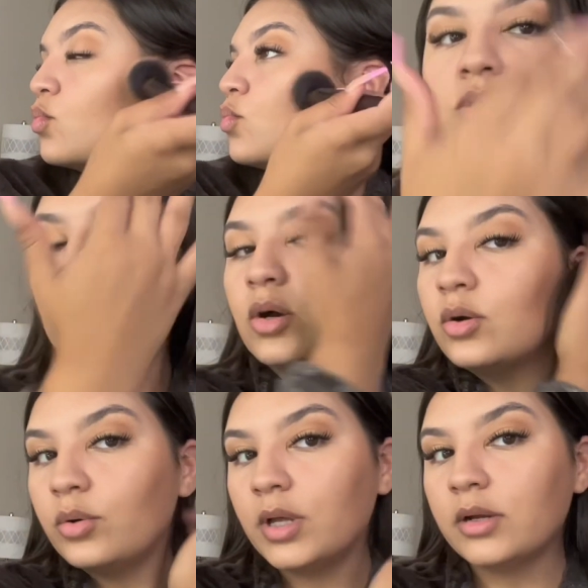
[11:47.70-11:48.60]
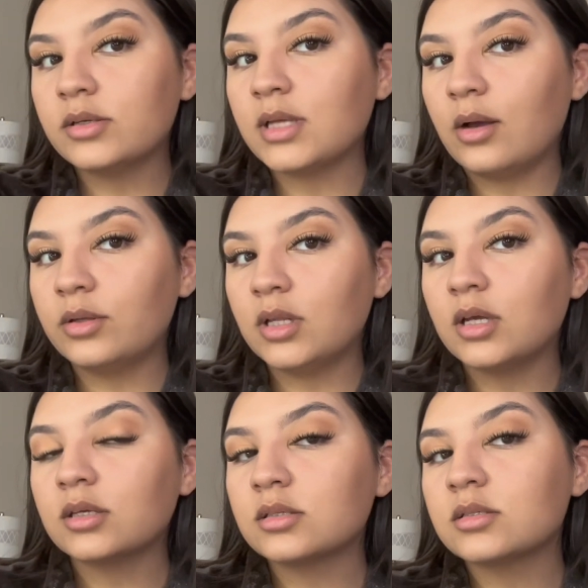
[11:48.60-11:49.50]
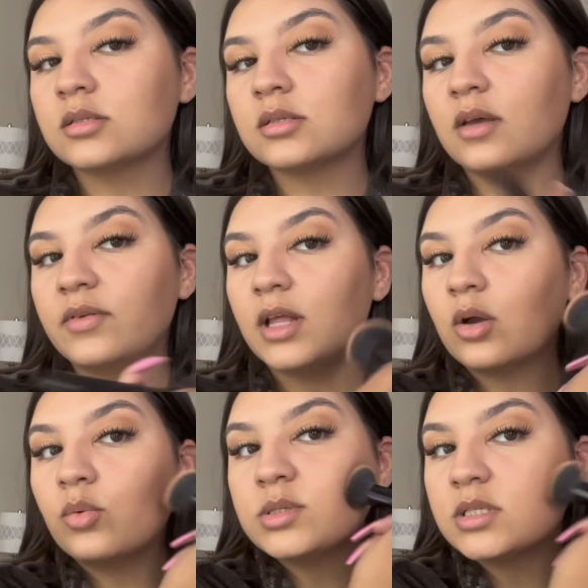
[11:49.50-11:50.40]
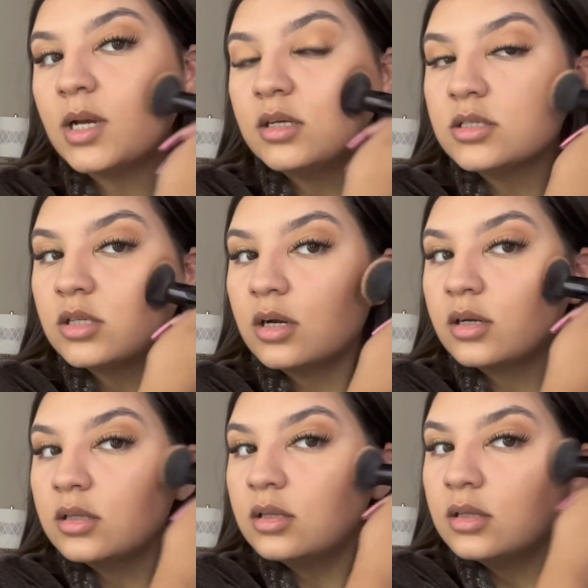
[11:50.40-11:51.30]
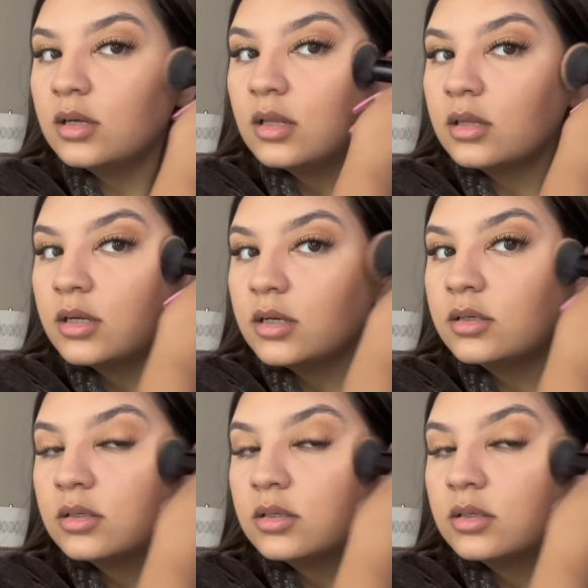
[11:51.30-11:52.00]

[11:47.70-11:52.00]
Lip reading: So here's how it looks. I feel like one side is darker than the other.